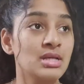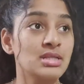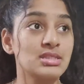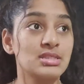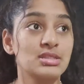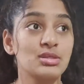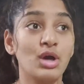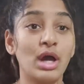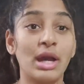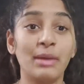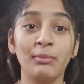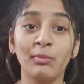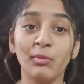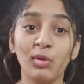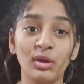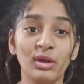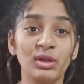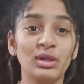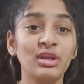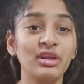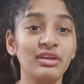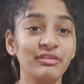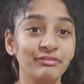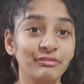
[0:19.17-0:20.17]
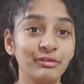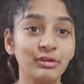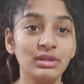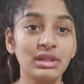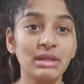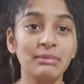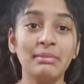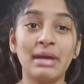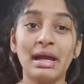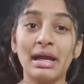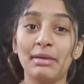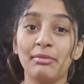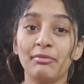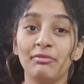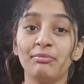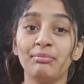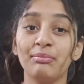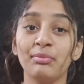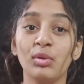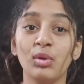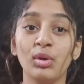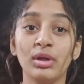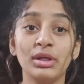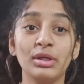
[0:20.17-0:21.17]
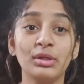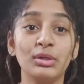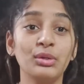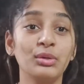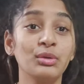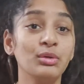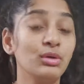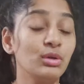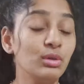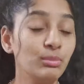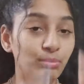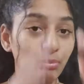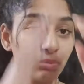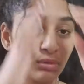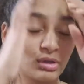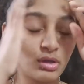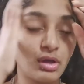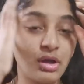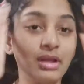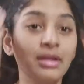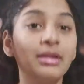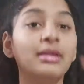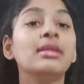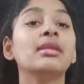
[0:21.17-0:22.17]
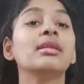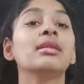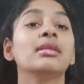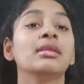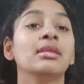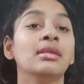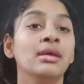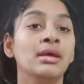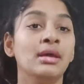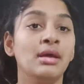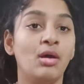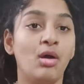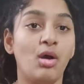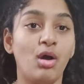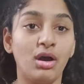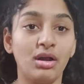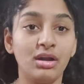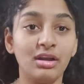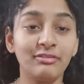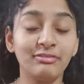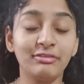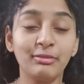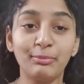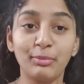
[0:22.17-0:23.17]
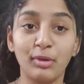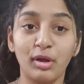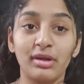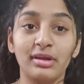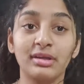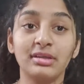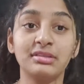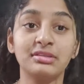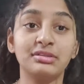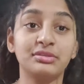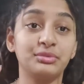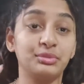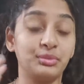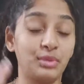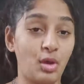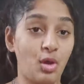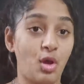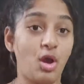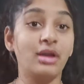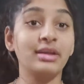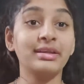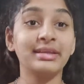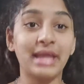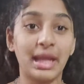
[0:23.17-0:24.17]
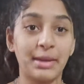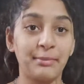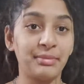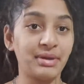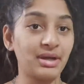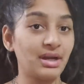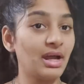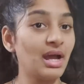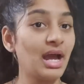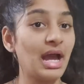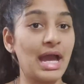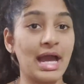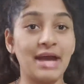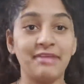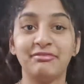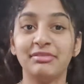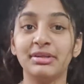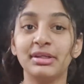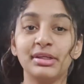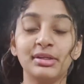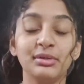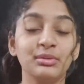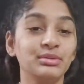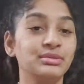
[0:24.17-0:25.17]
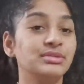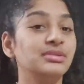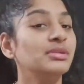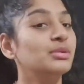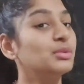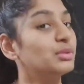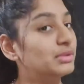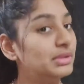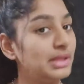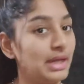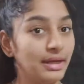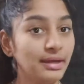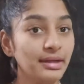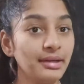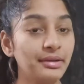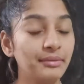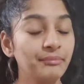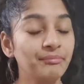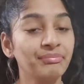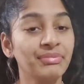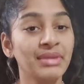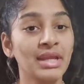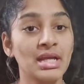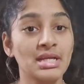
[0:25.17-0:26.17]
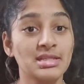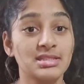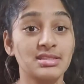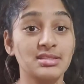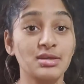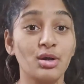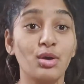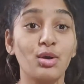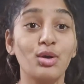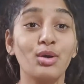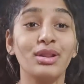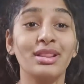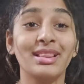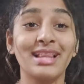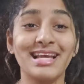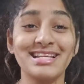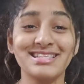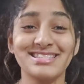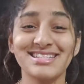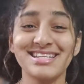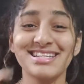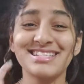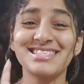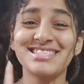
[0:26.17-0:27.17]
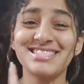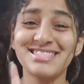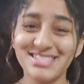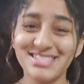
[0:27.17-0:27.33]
So I'm going to review them. I'm going to put on all of the products on camera. I haven't used it yet. So let's get